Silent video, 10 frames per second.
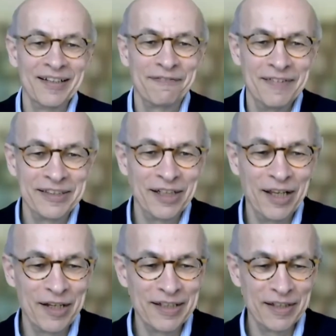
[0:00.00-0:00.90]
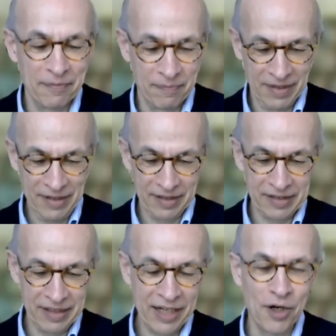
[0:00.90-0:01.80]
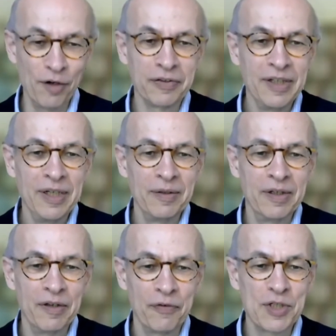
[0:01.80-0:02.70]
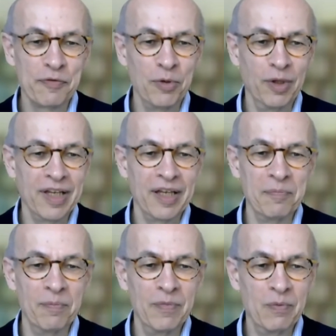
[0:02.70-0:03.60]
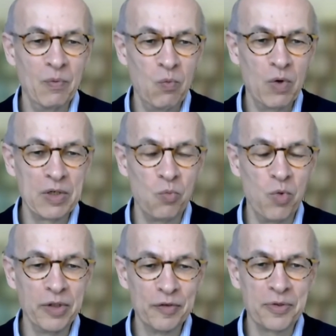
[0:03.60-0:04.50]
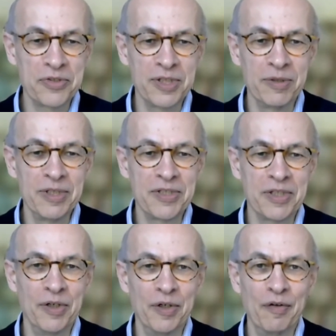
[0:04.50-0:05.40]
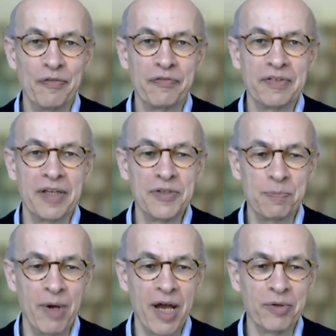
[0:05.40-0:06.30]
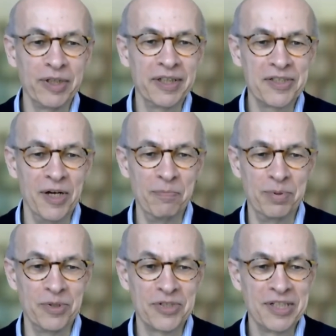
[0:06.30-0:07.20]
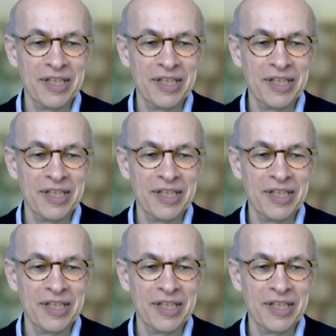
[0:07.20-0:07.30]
Shall I kick off? First of all, what a wonderful series of inspiring examples.